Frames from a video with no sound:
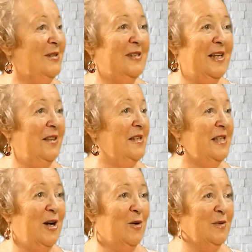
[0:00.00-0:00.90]
to see the
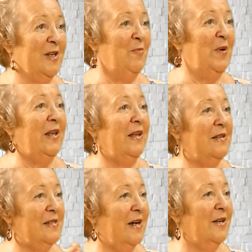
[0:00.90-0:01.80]
cells. I've been
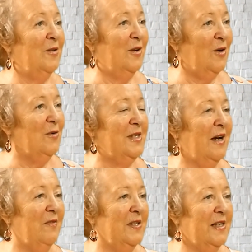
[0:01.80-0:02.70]
inside on a
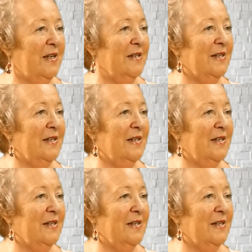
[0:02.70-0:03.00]
contact visit.